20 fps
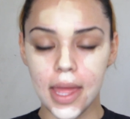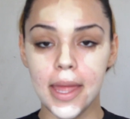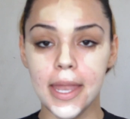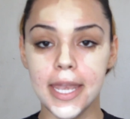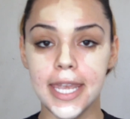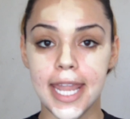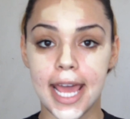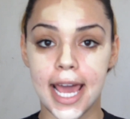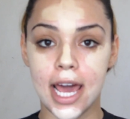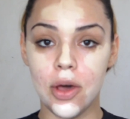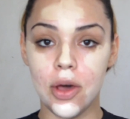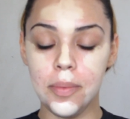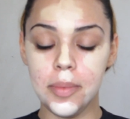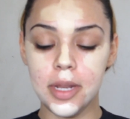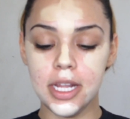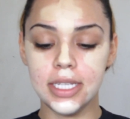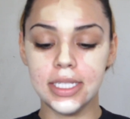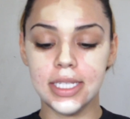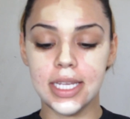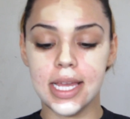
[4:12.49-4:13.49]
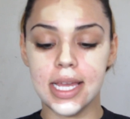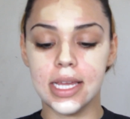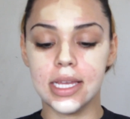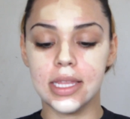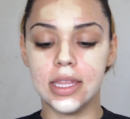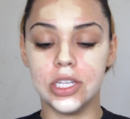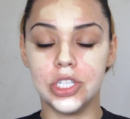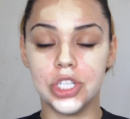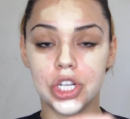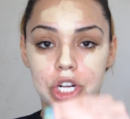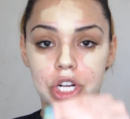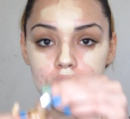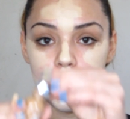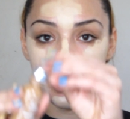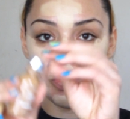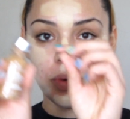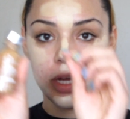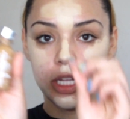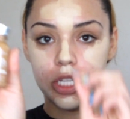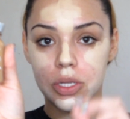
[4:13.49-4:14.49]
Now I'm going to take the darker
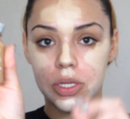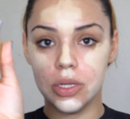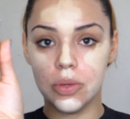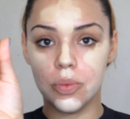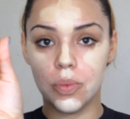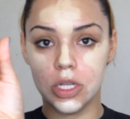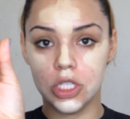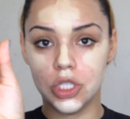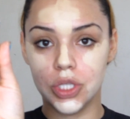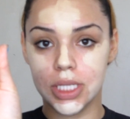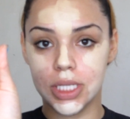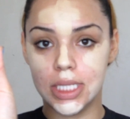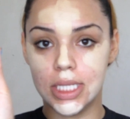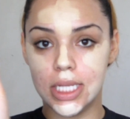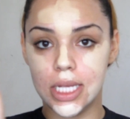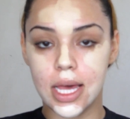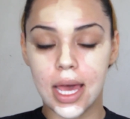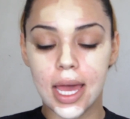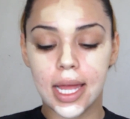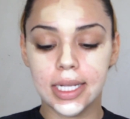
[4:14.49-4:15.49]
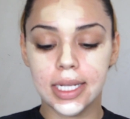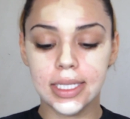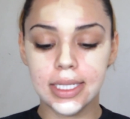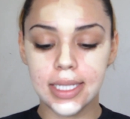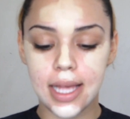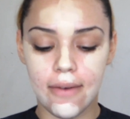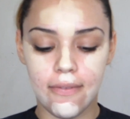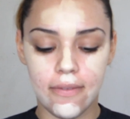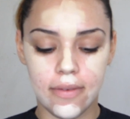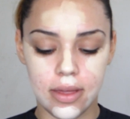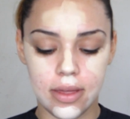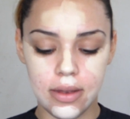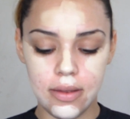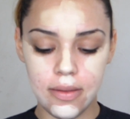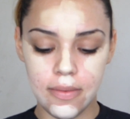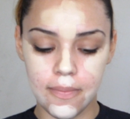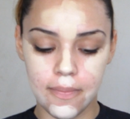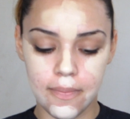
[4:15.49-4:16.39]
one, which is the N7.